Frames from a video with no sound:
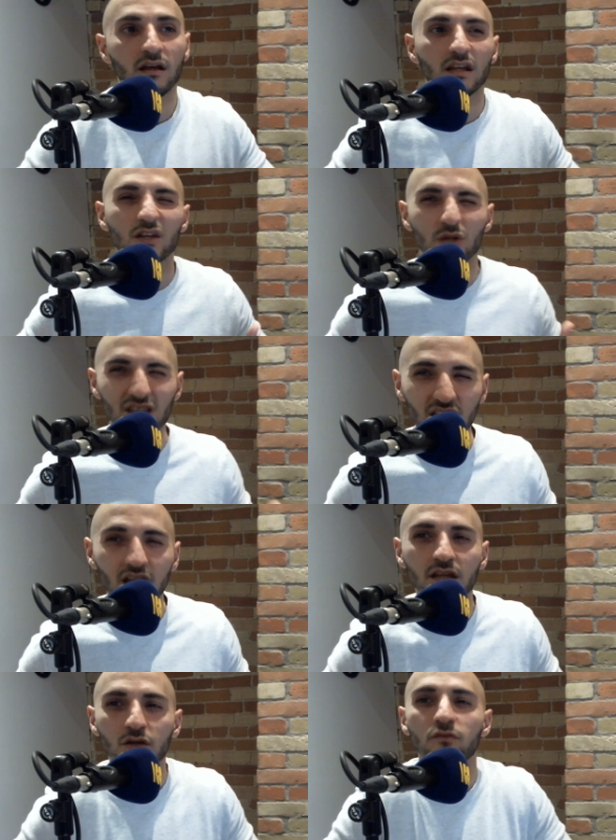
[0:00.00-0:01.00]
You would
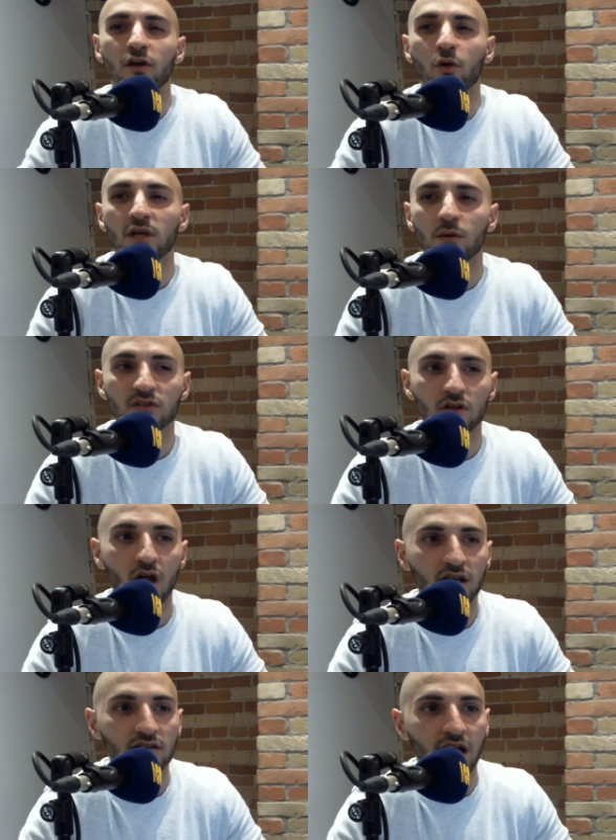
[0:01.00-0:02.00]
think Juve will be able to
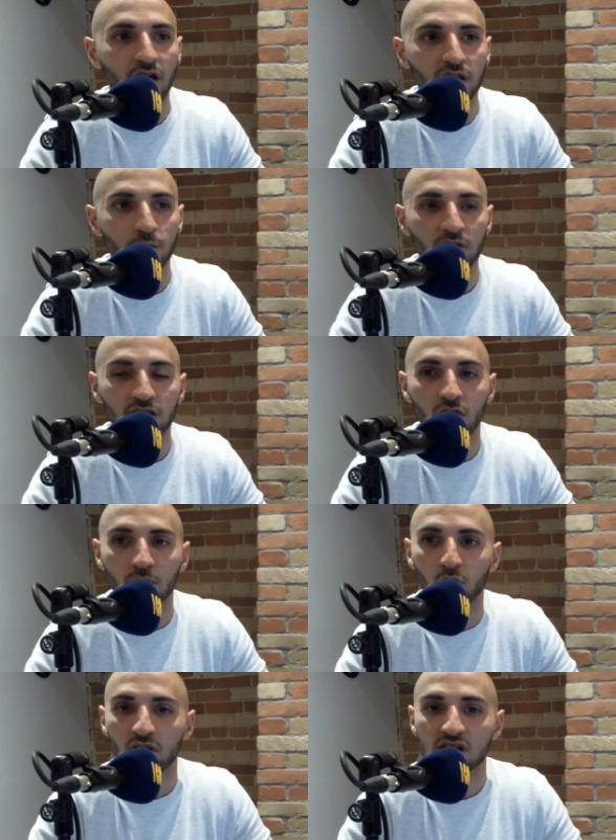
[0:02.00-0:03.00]
lock it down. They play Young
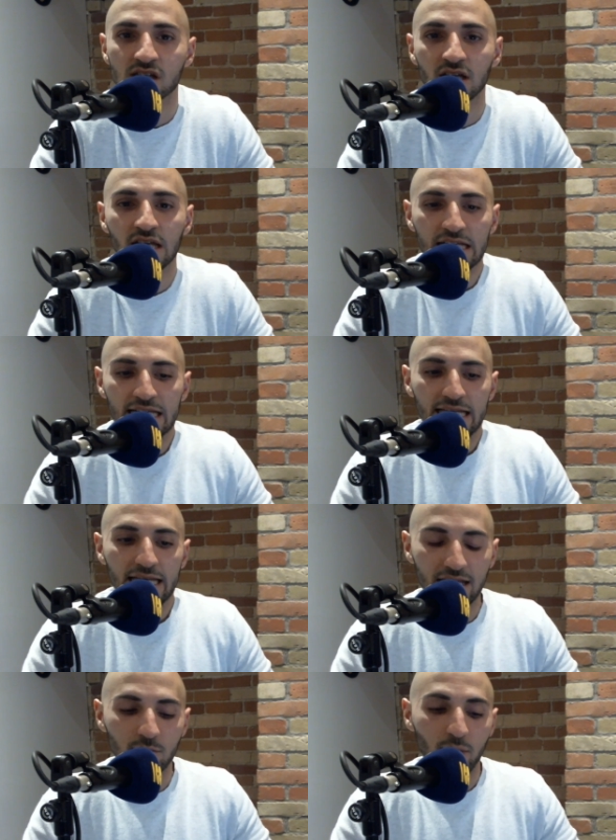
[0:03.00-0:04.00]
Boys
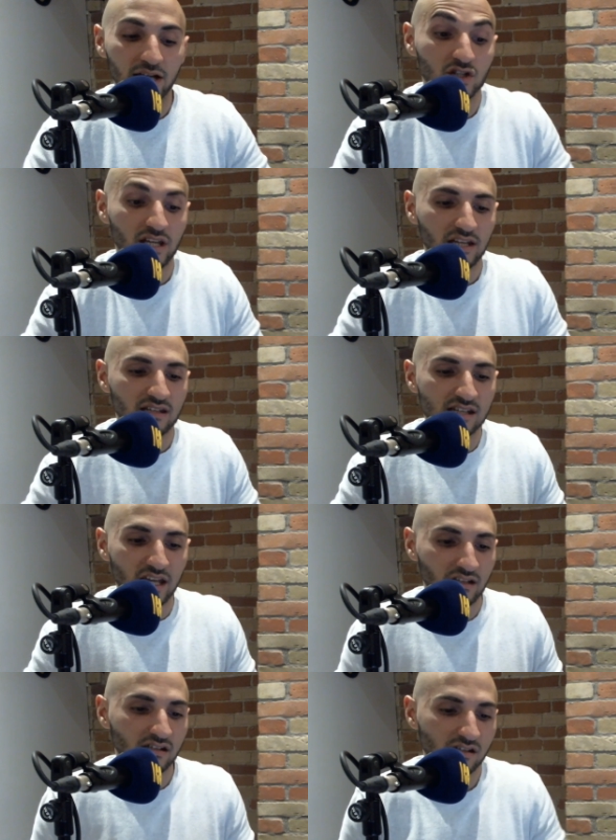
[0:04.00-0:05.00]
in match day
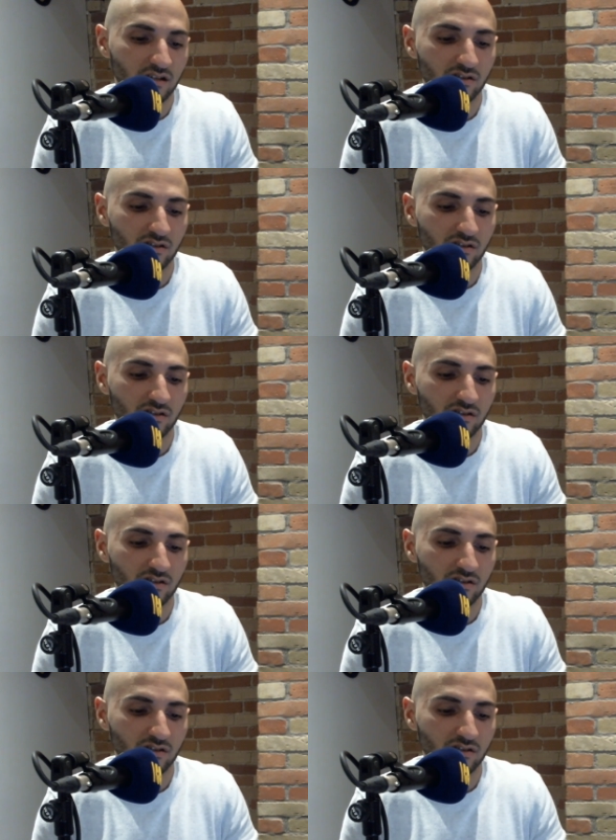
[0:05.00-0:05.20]
six.